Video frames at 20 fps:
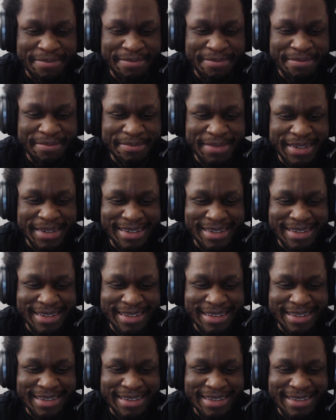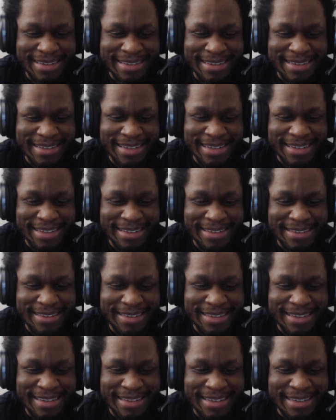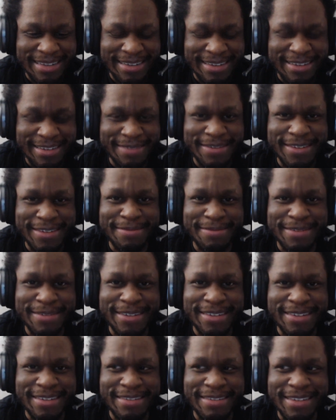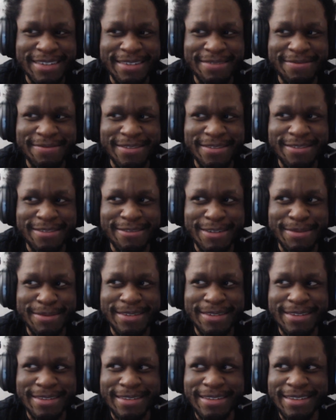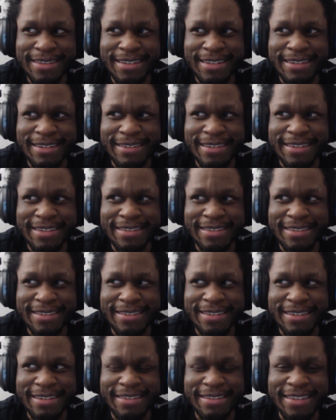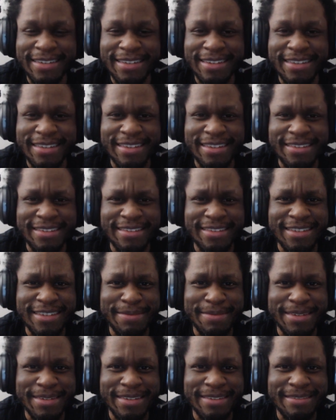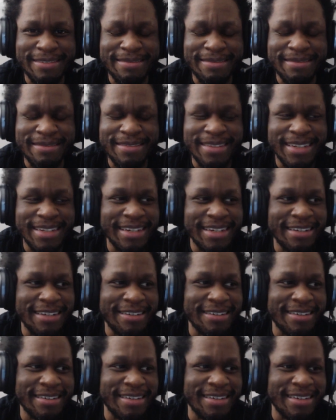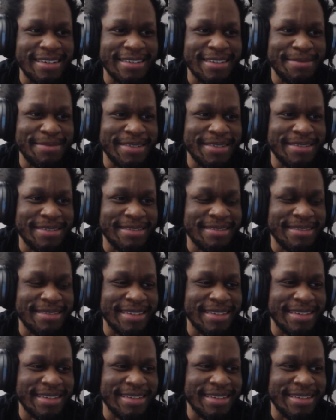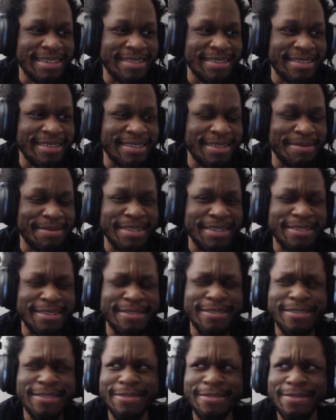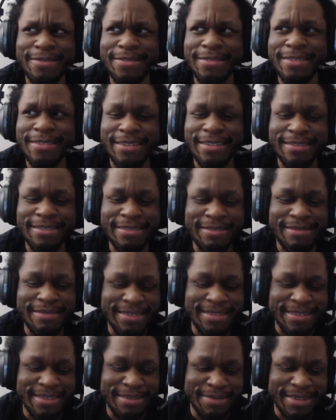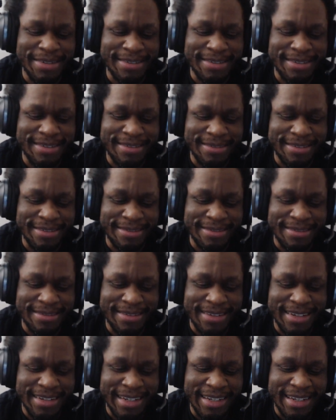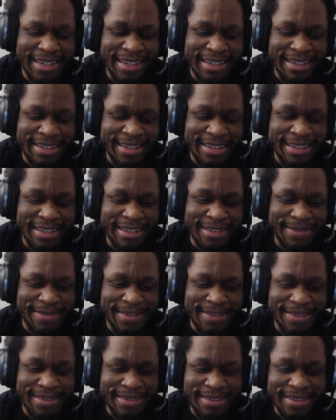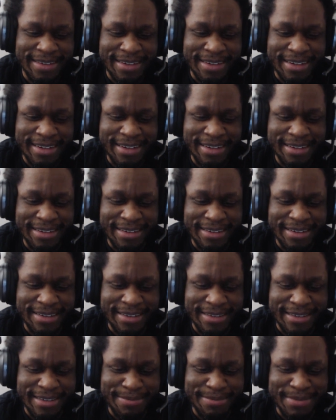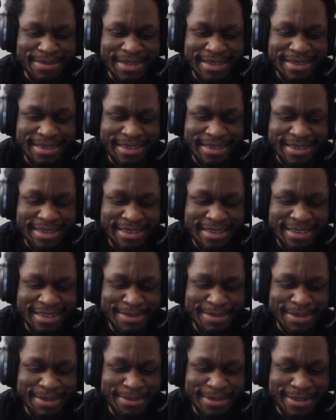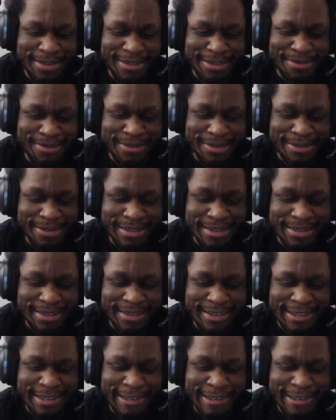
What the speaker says: But I think that's all the videos I'm working on, right? Rebirth, and then anything else that's coming out has come out. Unicorn Overload. I don't know what's on my list for as far as like into next month. Let me pull it up real quick.